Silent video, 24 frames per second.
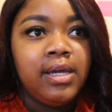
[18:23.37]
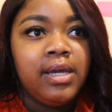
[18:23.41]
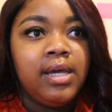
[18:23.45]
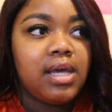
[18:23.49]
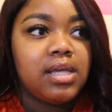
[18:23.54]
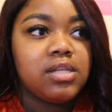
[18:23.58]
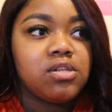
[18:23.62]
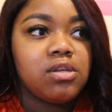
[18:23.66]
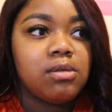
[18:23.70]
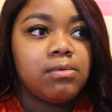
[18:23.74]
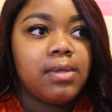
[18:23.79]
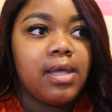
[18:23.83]

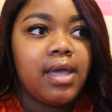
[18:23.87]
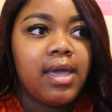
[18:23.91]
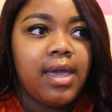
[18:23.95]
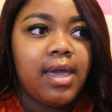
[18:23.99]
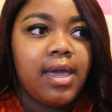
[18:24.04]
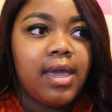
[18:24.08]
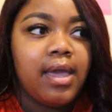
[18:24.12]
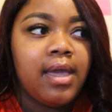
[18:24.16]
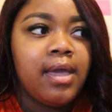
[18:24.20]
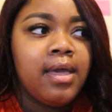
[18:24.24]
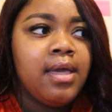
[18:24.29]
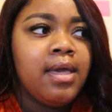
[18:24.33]
That's why I was like,
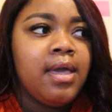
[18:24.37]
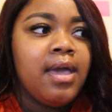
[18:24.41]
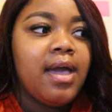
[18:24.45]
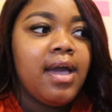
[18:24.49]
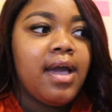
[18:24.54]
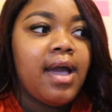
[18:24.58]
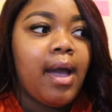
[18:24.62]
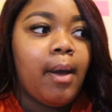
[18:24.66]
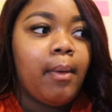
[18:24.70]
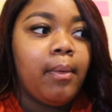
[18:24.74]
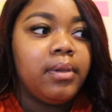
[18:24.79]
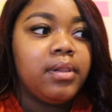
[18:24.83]
hey,
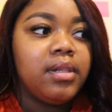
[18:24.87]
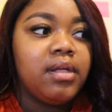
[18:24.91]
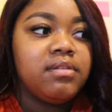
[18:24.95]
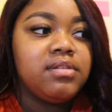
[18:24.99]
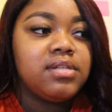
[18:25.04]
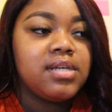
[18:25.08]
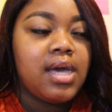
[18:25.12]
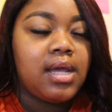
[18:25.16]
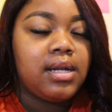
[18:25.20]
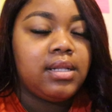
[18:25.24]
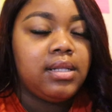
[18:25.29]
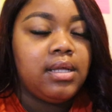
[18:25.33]
I would love
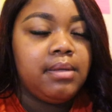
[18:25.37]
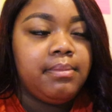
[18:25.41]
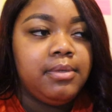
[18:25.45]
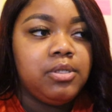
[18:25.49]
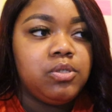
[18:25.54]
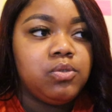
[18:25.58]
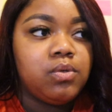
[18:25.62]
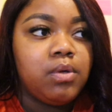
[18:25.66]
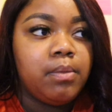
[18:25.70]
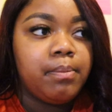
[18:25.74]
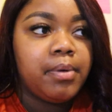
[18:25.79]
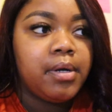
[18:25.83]
to kind of like
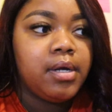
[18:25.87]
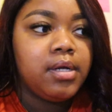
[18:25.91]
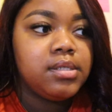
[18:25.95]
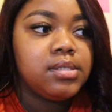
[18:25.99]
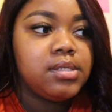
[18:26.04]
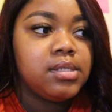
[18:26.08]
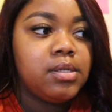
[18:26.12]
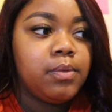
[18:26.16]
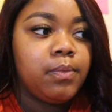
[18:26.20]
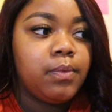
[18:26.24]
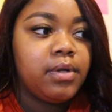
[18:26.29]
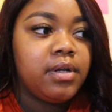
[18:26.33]
meet you in
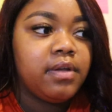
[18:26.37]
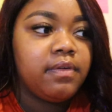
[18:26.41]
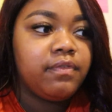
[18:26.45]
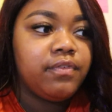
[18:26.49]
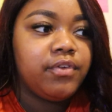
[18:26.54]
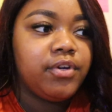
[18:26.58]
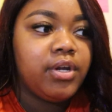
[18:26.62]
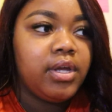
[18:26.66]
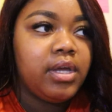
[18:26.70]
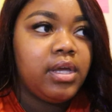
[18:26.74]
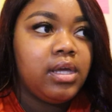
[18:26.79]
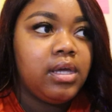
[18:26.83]
person and
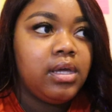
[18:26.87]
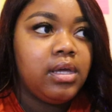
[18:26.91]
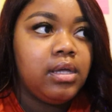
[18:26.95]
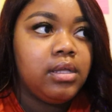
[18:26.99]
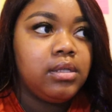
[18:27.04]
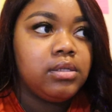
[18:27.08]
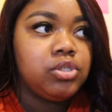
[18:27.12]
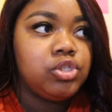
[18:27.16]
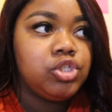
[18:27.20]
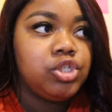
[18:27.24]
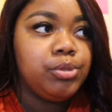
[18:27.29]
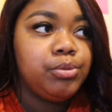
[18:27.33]
whatever.
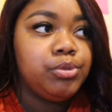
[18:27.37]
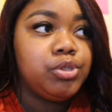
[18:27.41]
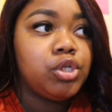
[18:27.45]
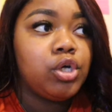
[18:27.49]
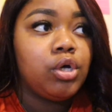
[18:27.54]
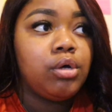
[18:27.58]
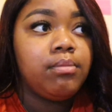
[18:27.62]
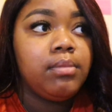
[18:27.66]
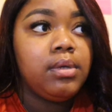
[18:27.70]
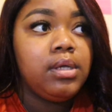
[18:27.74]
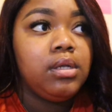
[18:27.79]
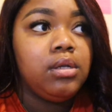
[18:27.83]
And she
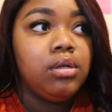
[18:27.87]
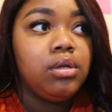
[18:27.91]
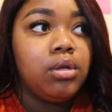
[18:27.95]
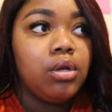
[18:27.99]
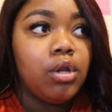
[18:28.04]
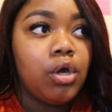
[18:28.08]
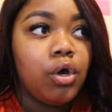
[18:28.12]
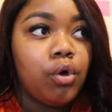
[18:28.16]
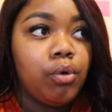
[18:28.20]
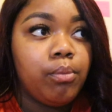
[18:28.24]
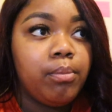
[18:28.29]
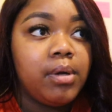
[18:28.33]
told me
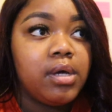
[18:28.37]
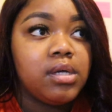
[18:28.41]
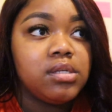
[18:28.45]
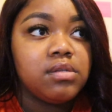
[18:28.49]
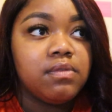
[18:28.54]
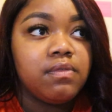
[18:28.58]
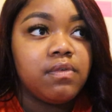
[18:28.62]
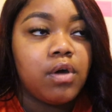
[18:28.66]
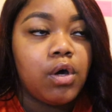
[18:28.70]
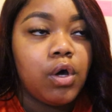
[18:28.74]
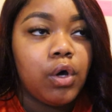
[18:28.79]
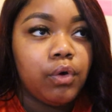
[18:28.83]
no because
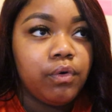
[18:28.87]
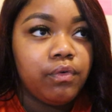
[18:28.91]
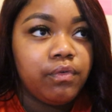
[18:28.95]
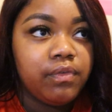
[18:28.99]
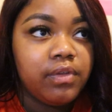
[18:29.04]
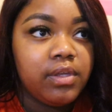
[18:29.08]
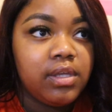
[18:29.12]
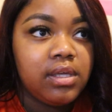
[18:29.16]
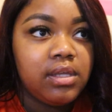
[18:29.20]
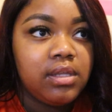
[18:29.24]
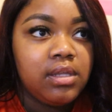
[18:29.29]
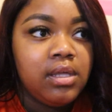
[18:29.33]
of
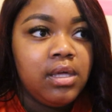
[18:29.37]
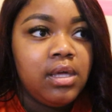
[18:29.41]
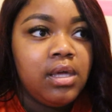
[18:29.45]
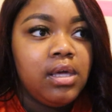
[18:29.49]
COVID.